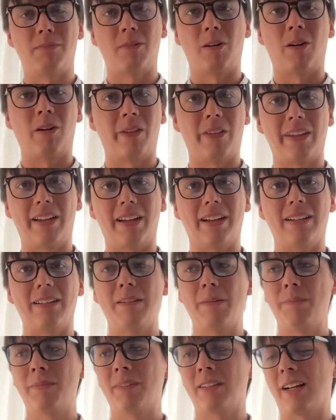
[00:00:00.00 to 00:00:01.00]
all that.
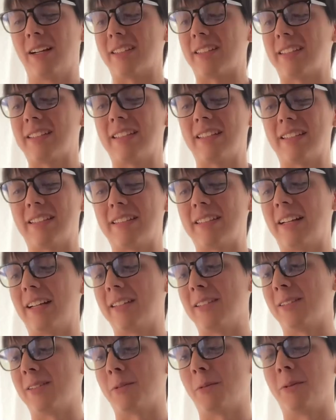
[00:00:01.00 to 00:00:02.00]
It also says it's
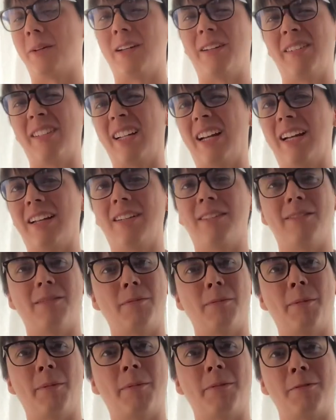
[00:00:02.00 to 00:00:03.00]
non-soy, but I
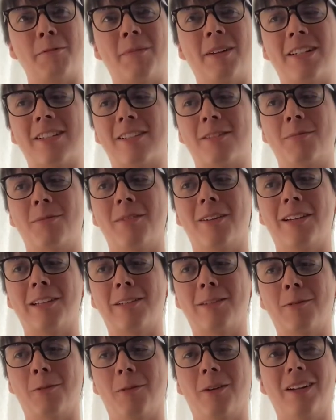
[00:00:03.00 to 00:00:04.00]
don't remember if Magic Spoon has
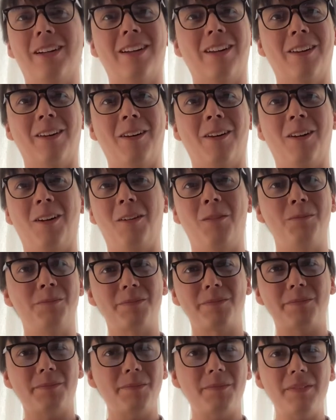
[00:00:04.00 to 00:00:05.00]
soy in it at all.
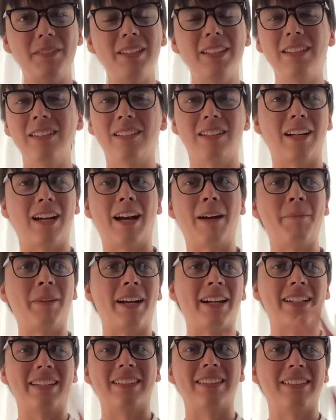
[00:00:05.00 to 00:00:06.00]
I'm
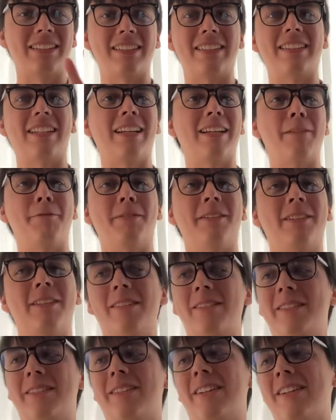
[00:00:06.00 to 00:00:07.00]
not gonna say if it
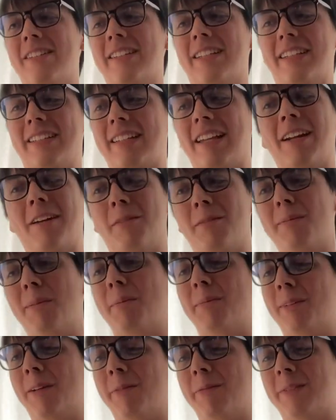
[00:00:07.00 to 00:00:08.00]
does or doesn't because I don't
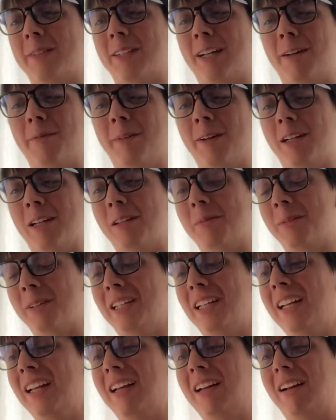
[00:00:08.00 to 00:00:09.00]
remember off the top of my head,
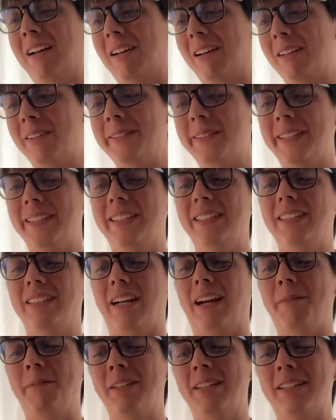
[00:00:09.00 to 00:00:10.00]
but already,
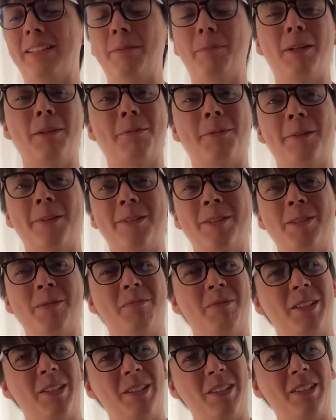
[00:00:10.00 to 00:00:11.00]
I mean, the pea
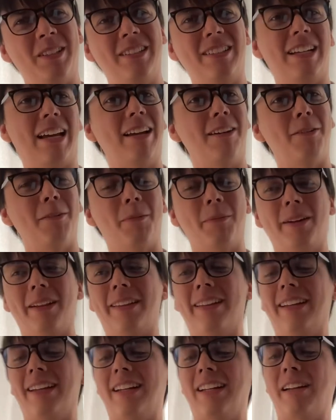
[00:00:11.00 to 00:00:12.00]
protein, I don't know
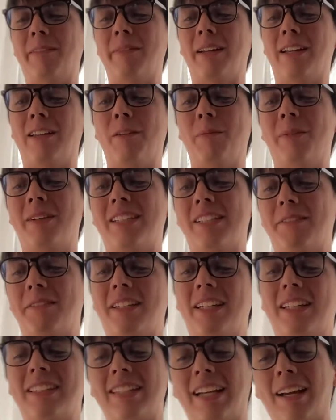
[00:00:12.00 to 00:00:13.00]
about that, and I'm not the biggest
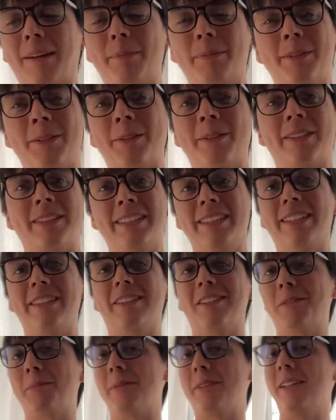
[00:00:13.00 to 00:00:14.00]
fan of tapioca
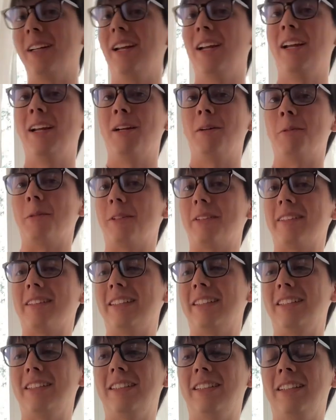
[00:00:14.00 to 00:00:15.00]
either, but we'll
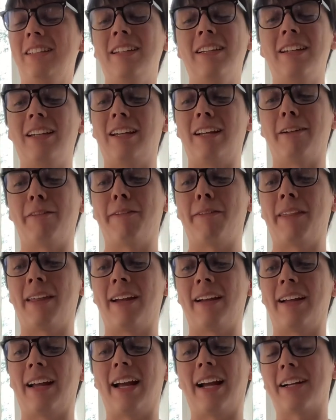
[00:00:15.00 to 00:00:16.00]
see if
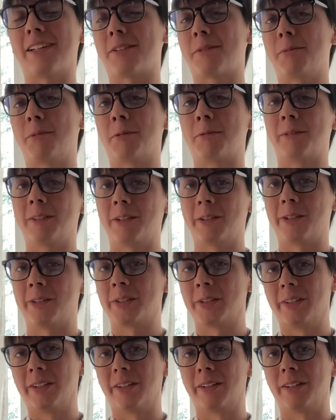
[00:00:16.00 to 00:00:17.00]
that actual real
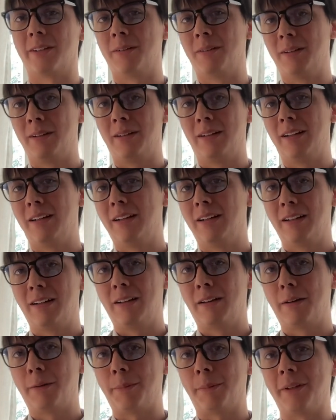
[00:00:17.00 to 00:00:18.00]
sugar
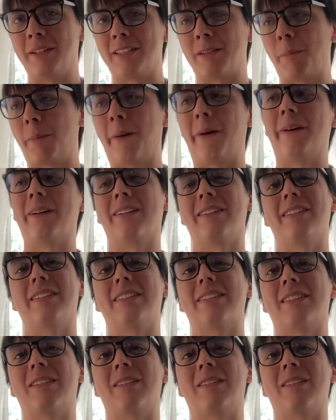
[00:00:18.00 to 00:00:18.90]
plays a part in this at